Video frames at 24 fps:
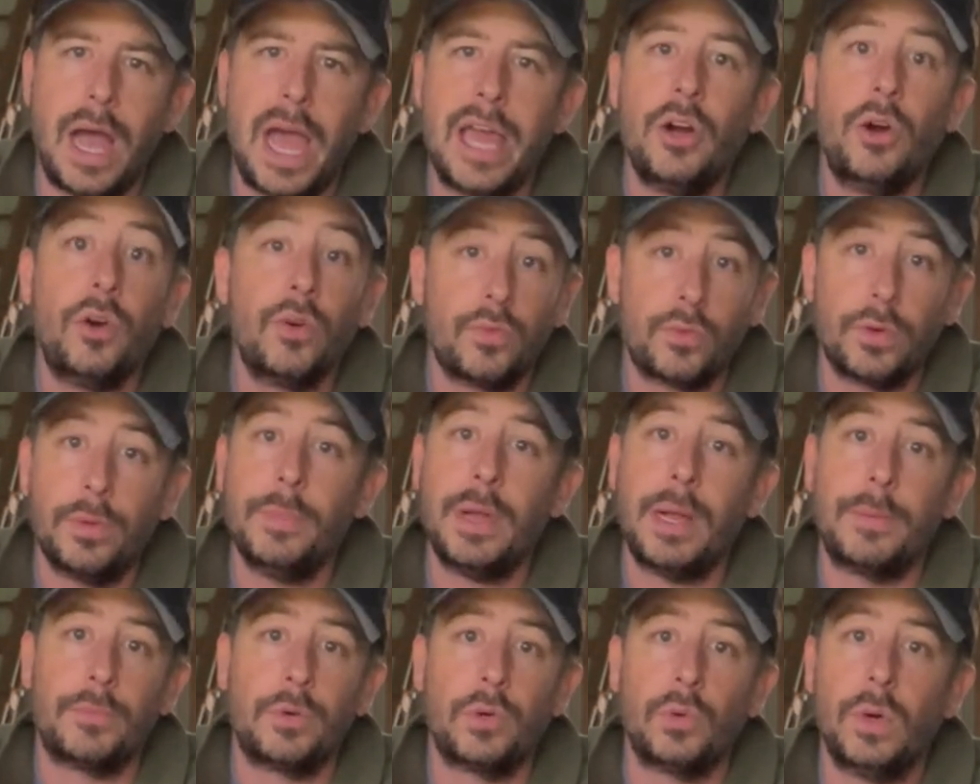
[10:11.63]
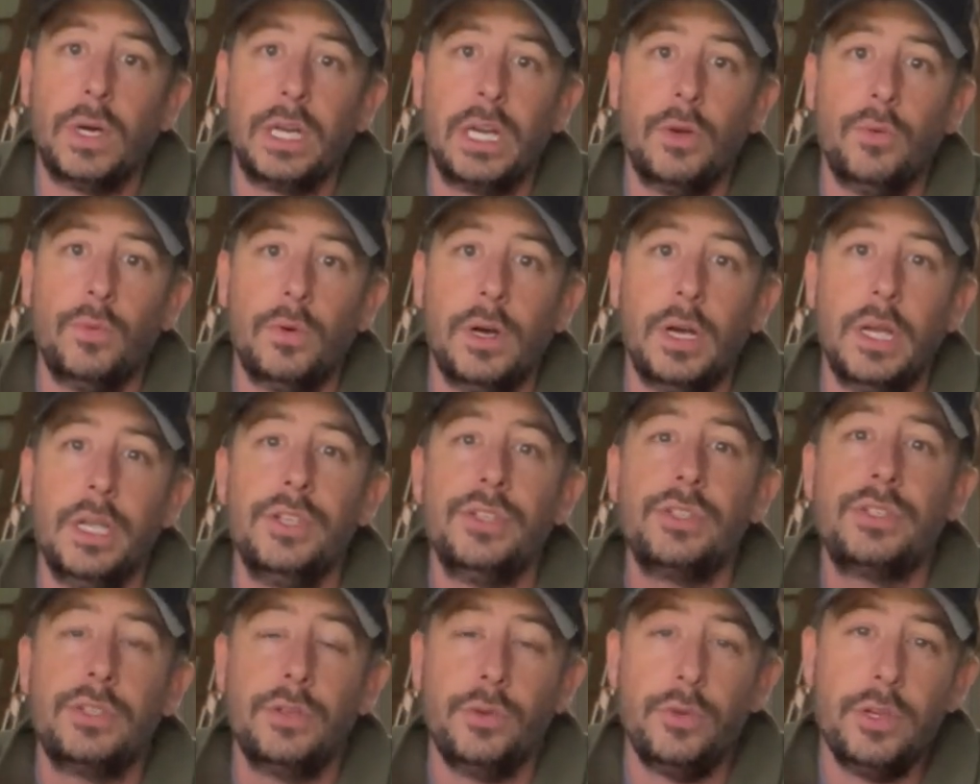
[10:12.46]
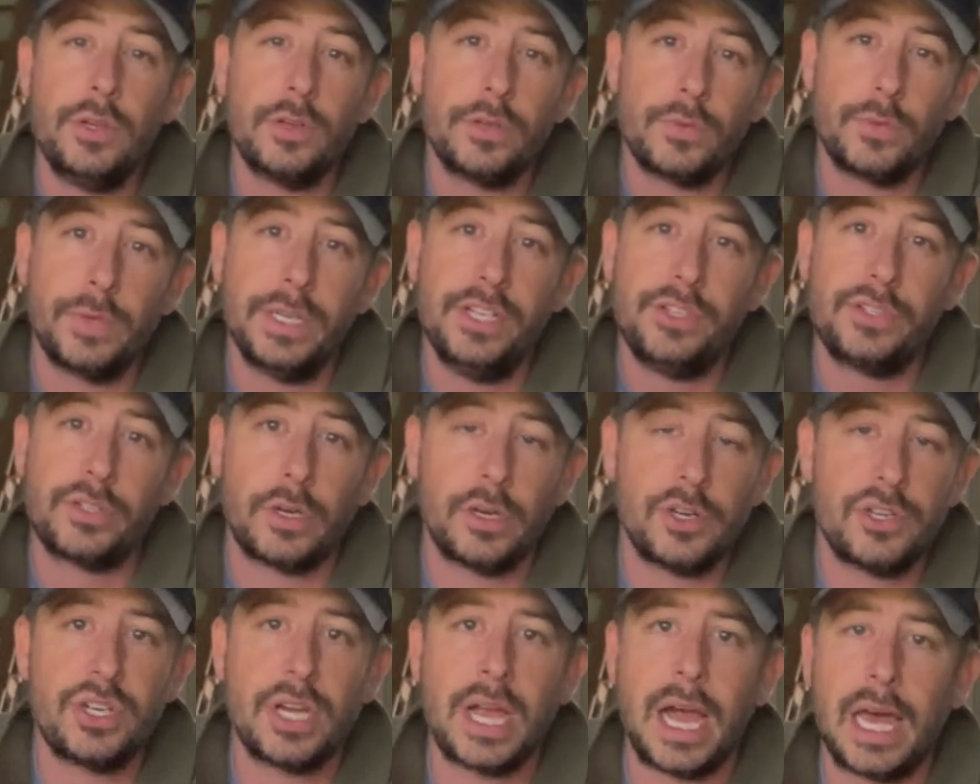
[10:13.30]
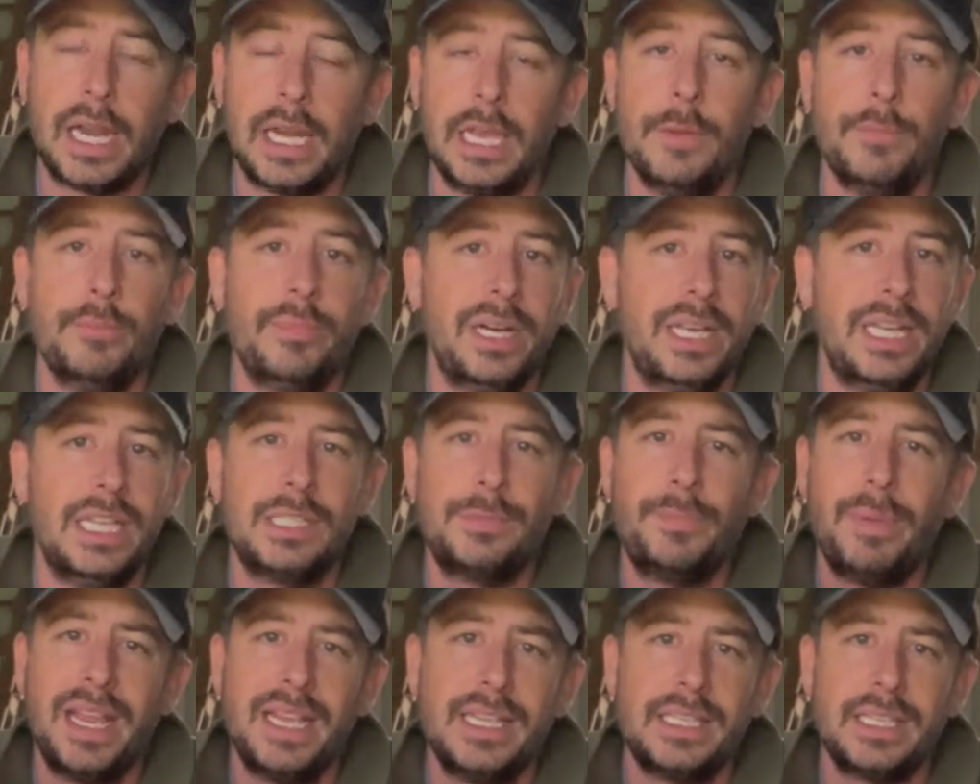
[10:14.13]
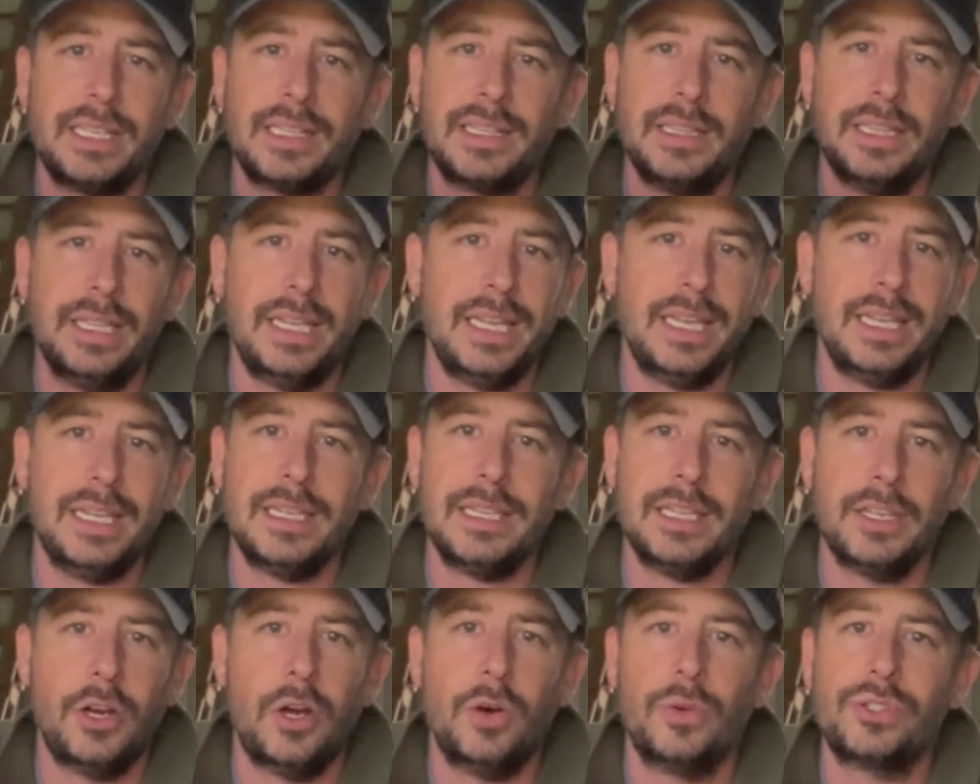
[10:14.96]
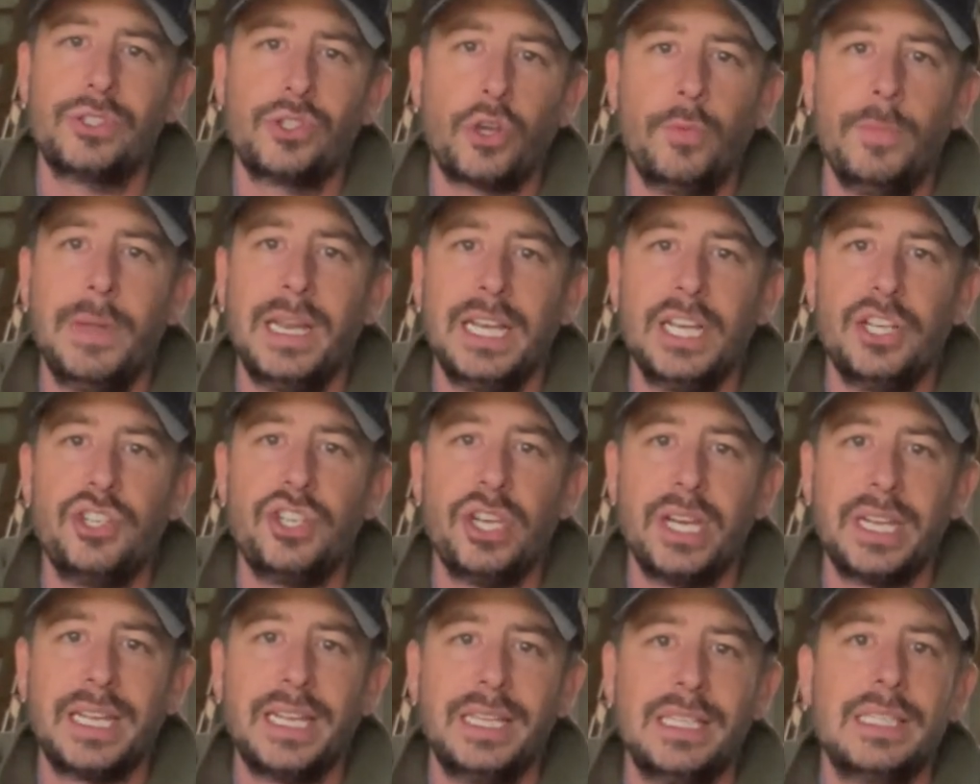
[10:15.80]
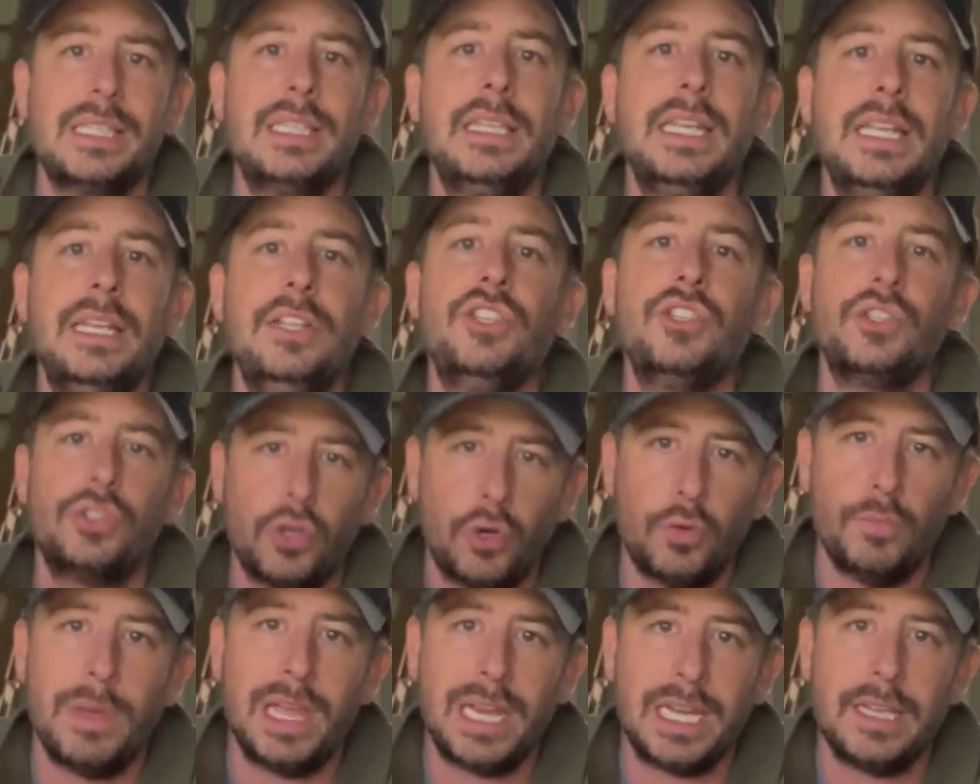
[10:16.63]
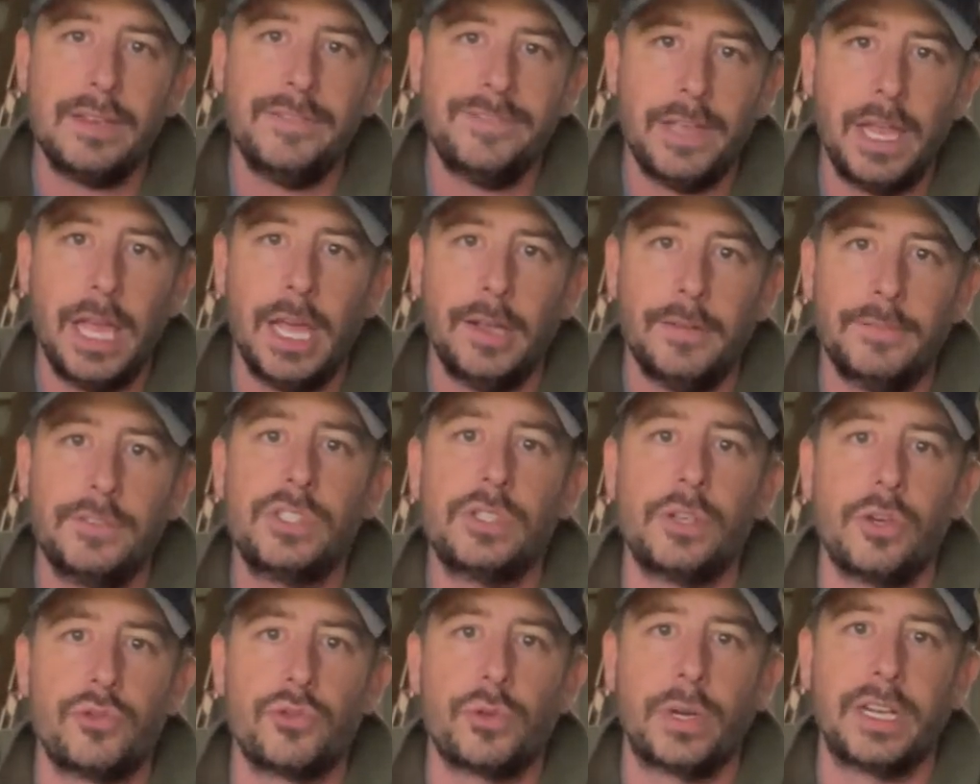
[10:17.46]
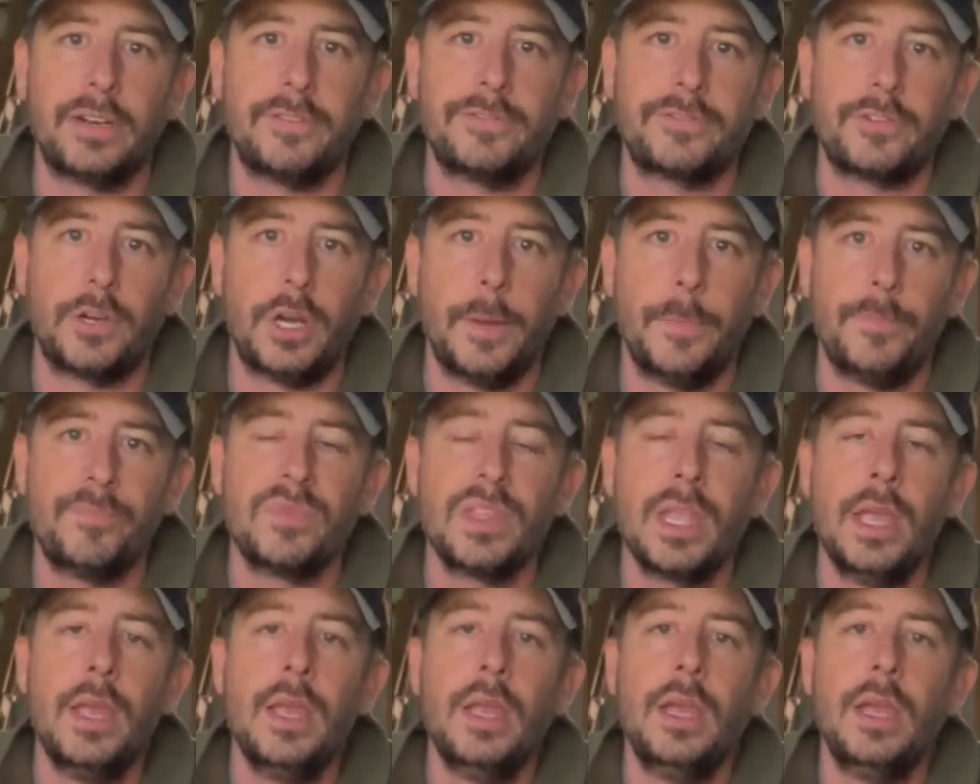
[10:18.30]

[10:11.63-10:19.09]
I don't remember what it was. Do your research on it, but it's basically, so many chickens need so many valves to drink from,